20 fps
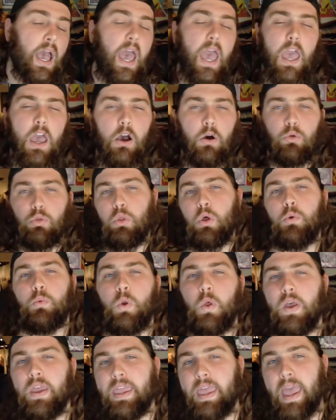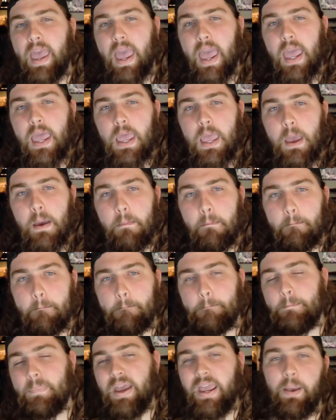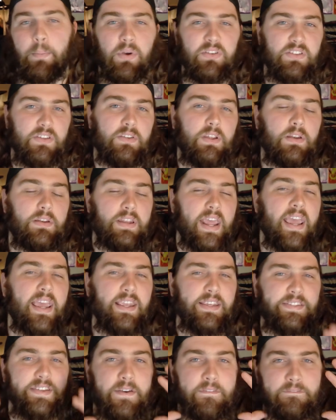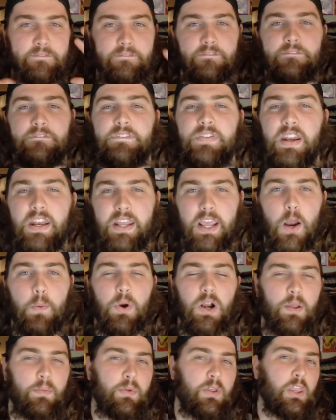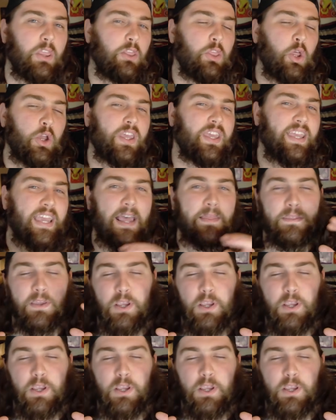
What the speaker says: Ayo, Lord aka Megabuzz. In today's video, we're going to be looking at the